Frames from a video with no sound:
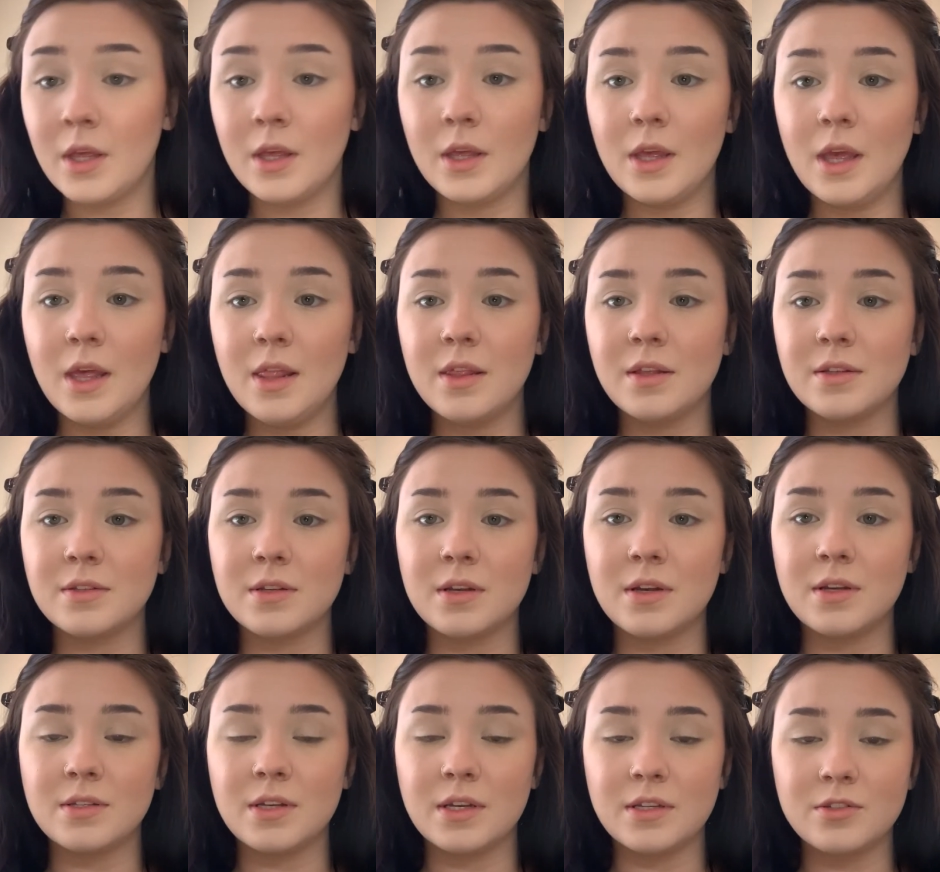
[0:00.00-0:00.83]
yeah, that's
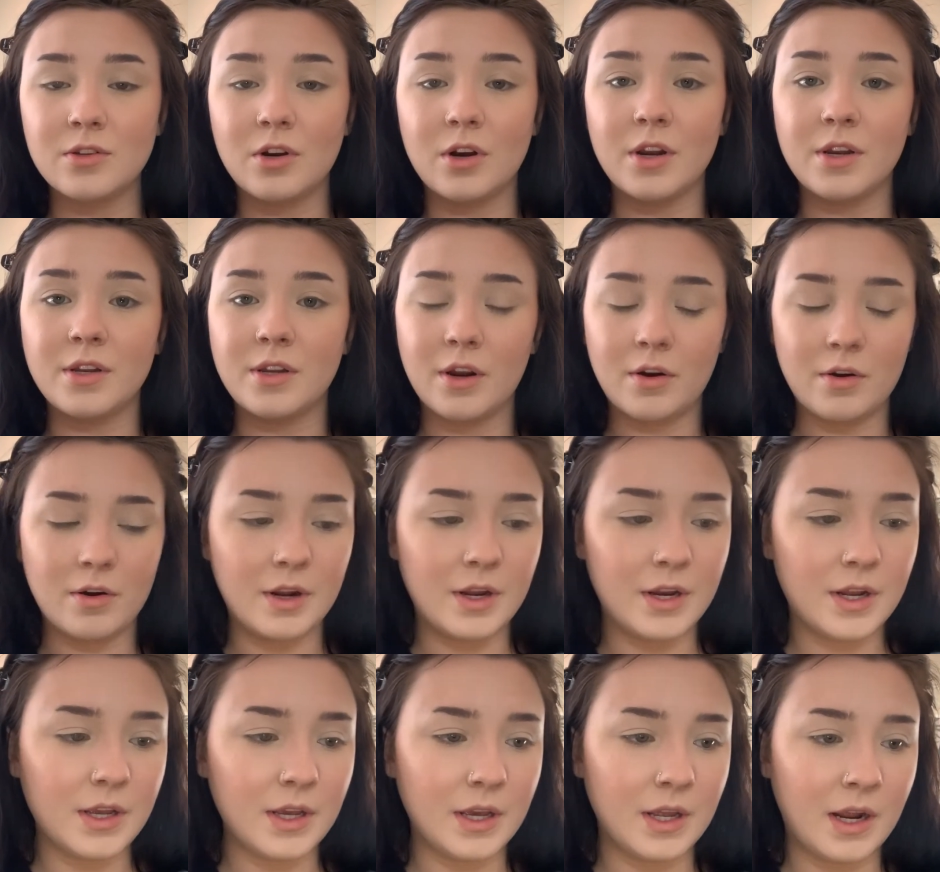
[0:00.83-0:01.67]
because I started
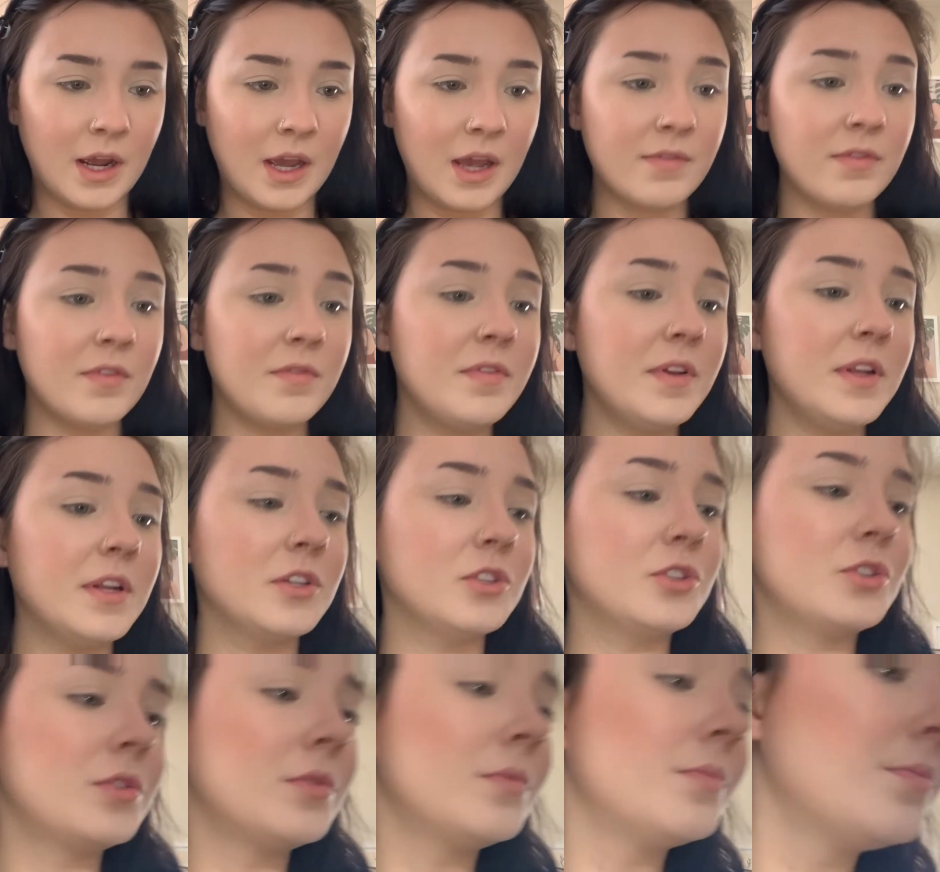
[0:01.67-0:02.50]
decorating and I haven't
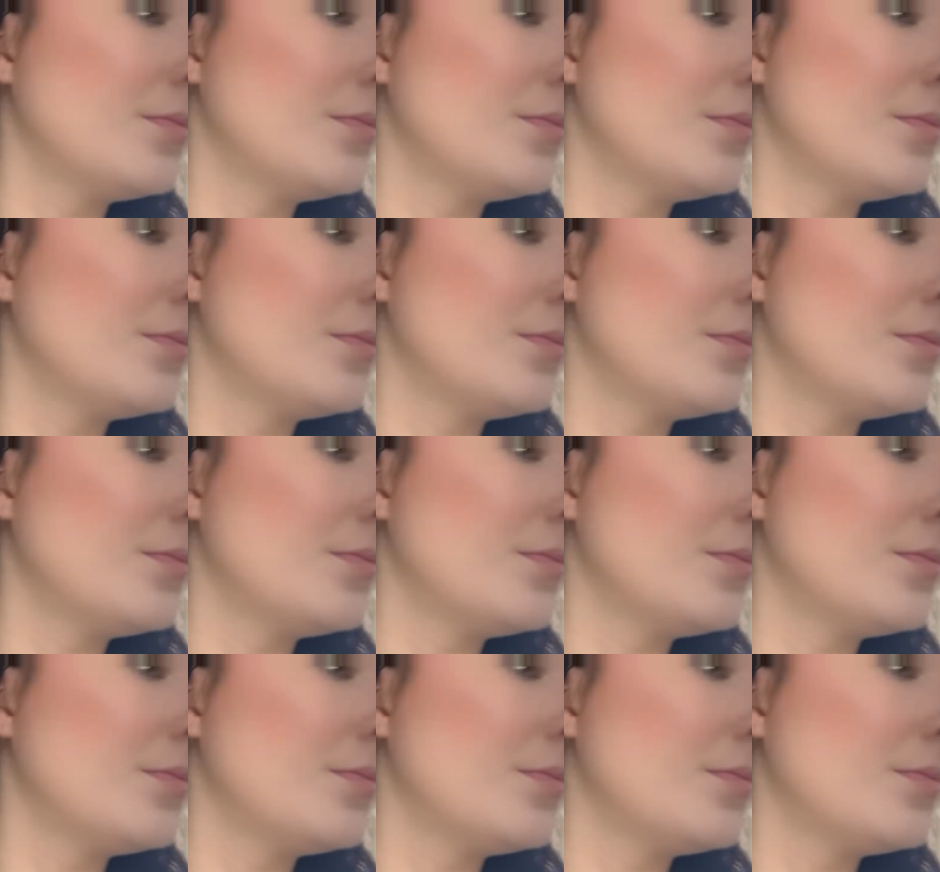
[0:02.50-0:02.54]
finished.